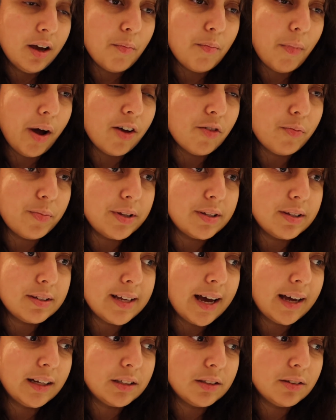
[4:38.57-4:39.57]
might have been
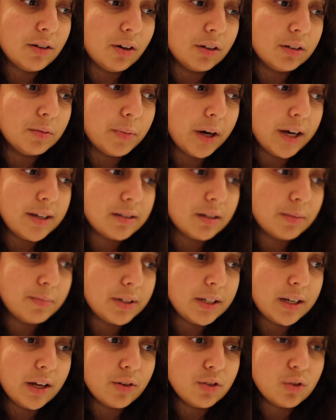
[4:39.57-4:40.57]
sat on by
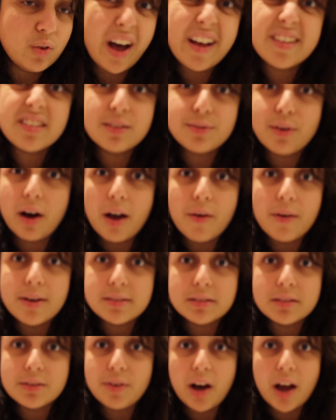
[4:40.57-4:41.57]
somebody else who has the
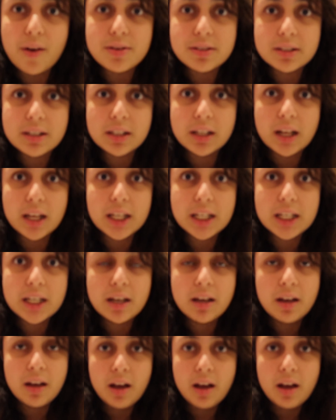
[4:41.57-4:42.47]
virus, and the virus can like